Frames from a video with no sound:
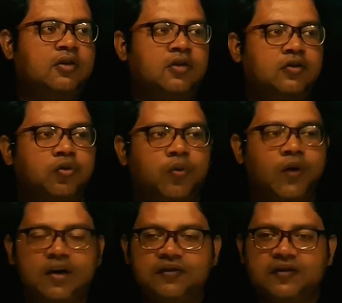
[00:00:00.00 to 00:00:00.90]
So
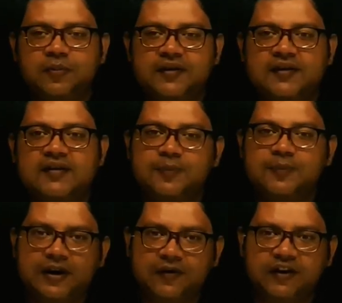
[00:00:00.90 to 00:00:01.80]
one of the species is
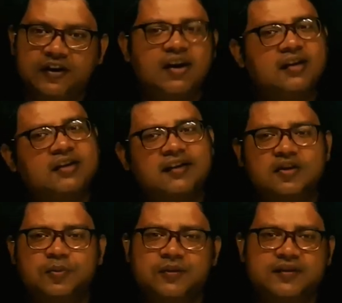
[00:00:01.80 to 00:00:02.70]
benefited, the
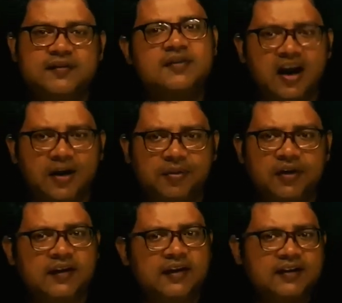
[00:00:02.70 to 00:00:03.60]
other species is harmed.
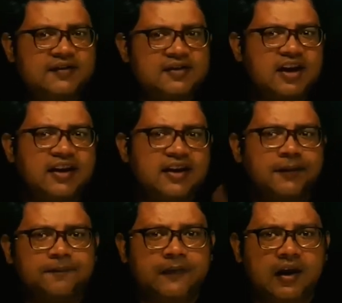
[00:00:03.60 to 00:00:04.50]
It is like
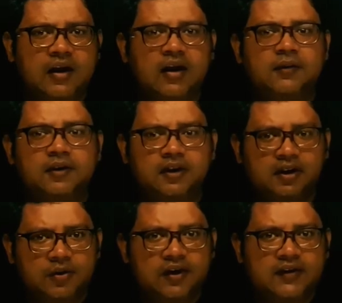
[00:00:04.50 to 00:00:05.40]

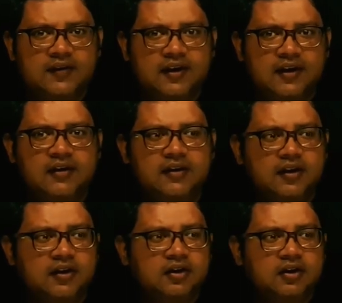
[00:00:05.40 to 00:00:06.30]
you can say
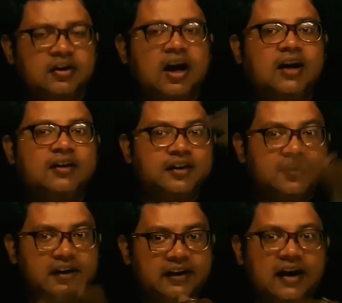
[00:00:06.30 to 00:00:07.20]
the
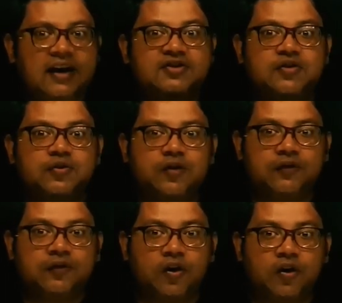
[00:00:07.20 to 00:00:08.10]
other interactions we
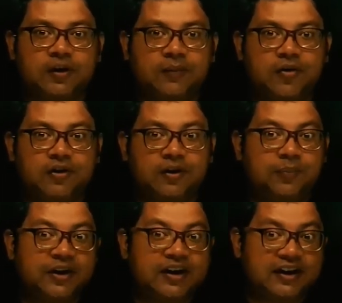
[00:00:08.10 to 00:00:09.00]
have talked about, the
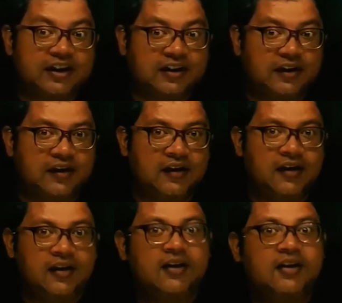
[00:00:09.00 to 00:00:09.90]
predator,
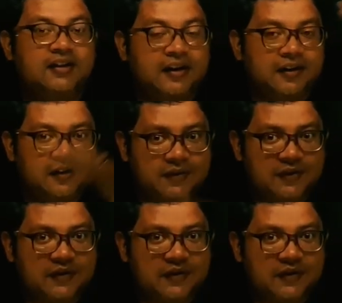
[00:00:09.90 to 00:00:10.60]
the